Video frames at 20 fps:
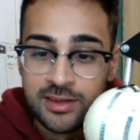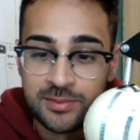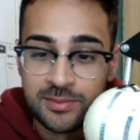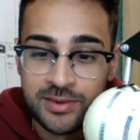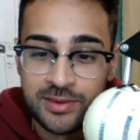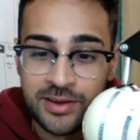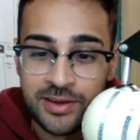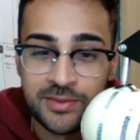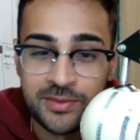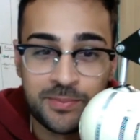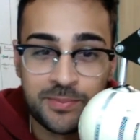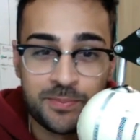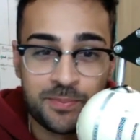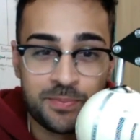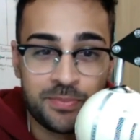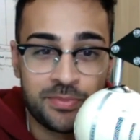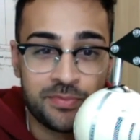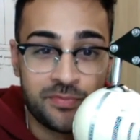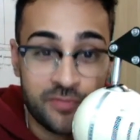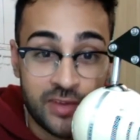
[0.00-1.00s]
you know,
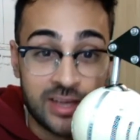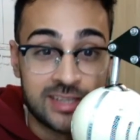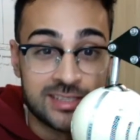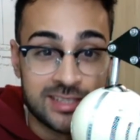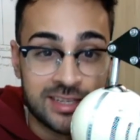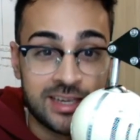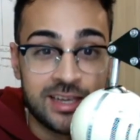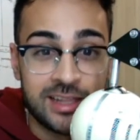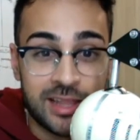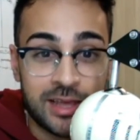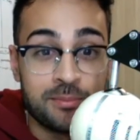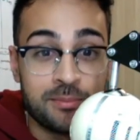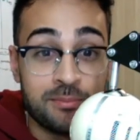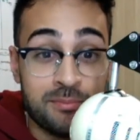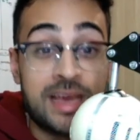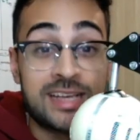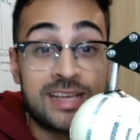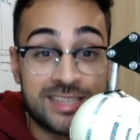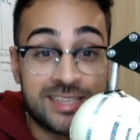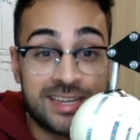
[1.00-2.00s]
fix it and like
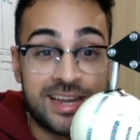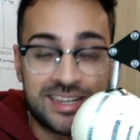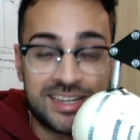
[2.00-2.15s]
mix it,